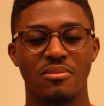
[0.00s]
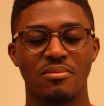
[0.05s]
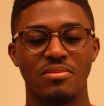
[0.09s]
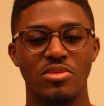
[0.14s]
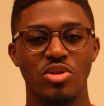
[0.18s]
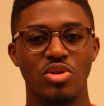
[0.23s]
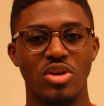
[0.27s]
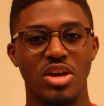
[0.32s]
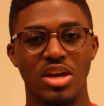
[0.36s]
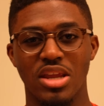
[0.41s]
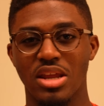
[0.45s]

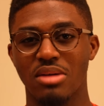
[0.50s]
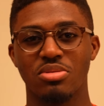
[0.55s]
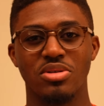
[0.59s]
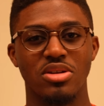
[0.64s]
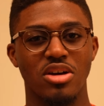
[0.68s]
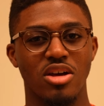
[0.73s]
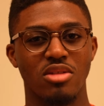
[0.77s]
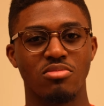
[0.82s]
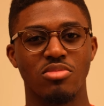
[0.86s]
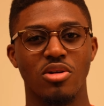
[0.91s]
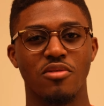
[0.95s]
You cannot put
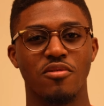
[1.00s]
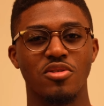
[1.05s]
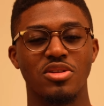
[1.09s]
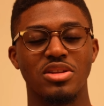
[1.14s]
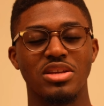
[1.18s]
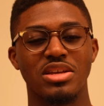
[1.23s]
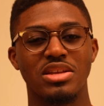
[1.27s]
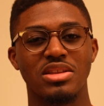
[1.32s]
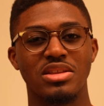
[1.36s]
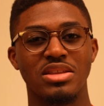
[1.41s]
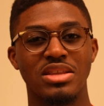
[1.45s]
unbuffered
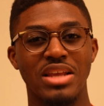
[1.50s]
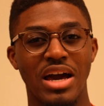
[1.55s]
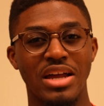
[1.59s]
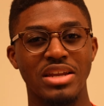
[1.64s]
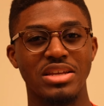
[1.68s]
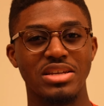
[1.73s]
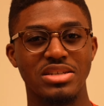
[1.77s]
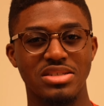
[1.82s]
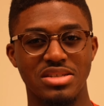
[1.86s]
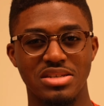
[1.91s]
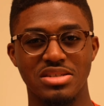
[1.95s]

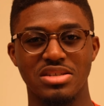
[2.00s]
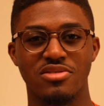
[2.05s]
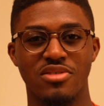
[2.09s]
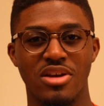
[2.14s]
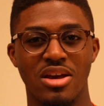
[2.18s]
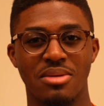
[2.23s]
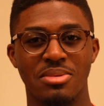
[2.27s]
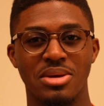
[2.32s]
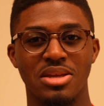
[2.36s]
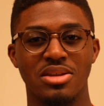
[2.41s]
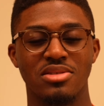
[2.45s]
non-ECC
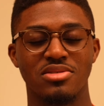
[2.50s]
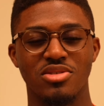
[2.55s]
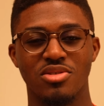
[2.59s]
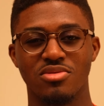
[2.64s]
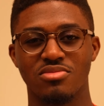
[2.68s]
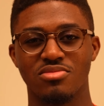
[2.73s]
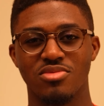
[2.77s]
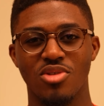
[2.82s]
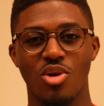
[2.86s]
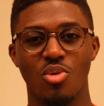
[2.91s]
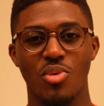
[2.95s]
RAM in,
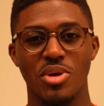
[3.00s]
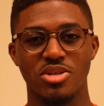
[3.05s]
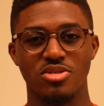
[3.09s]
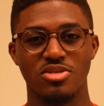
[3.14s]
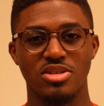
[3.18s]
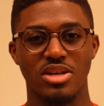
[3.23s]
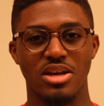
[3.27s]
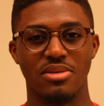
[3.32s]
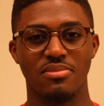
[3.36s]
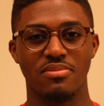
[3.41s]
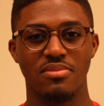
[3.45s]
so don't waste
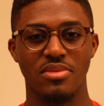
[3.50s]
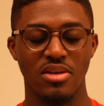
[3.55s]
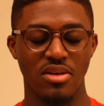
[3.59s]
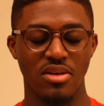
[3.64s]
your time.